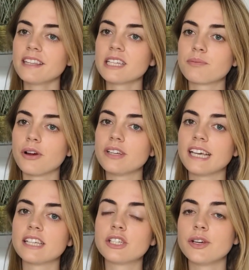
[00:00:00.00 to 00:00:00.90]
this
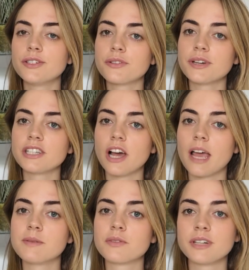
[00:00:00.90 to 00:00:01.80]
process 2 to 3
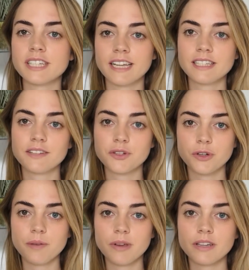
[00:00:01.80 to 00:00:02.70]
times for intensive
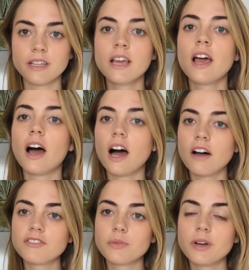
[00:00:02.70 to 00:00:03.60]
treatment.
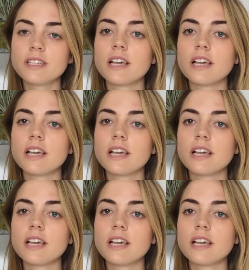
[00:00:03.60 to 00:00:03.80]
Afterwards,